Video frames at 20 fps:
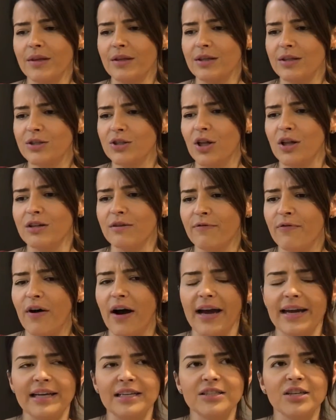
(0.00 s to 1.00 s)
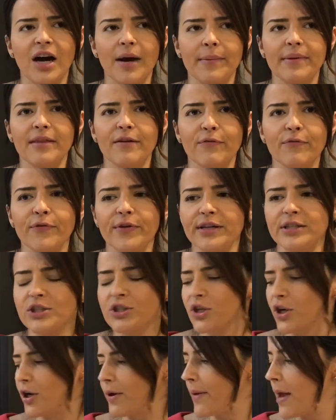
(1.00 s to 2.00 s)
solidifying time in the fridge.
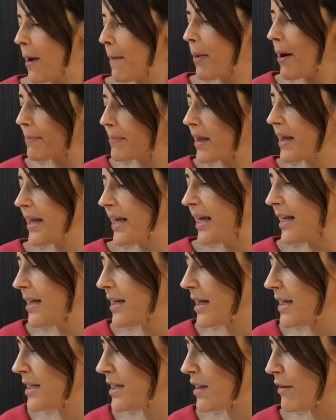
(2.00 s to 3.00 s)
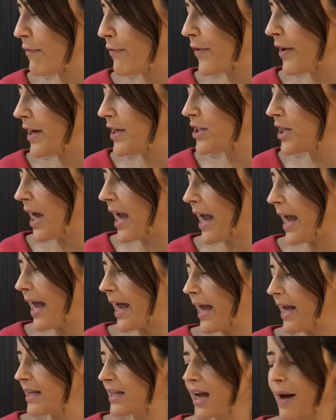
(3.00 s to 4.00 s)
So pop that into the fridge
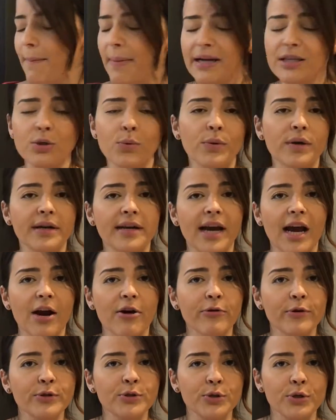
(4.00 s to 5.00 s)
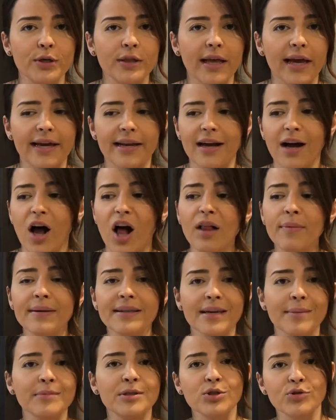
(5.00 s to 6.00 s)
and come back to it an hour or two later. I'll be
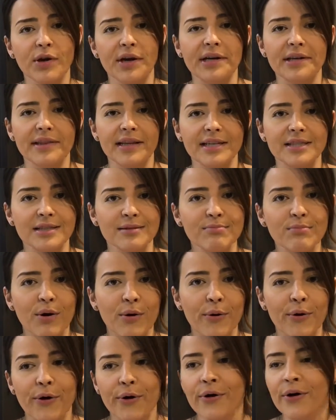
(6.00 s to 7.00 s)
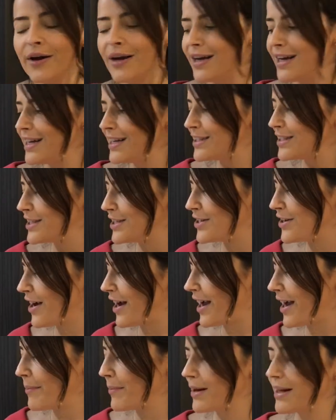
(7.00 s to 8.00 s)
demonstrating that tomorrow.
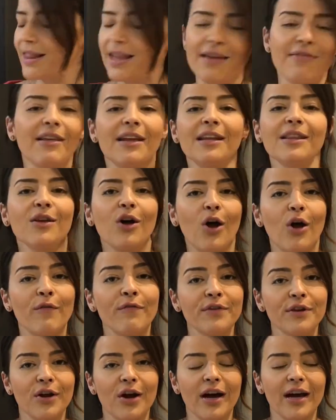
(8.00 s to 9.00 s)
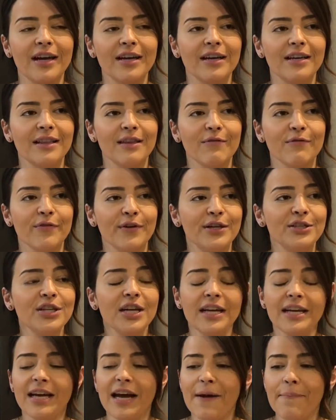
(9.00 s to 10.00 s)
Tonight, I'm going to leave that in overnight in the fridge,
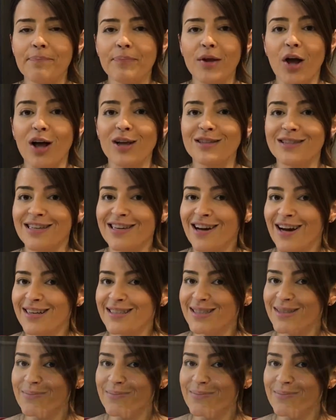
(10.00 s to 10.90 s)
and I'll see you guys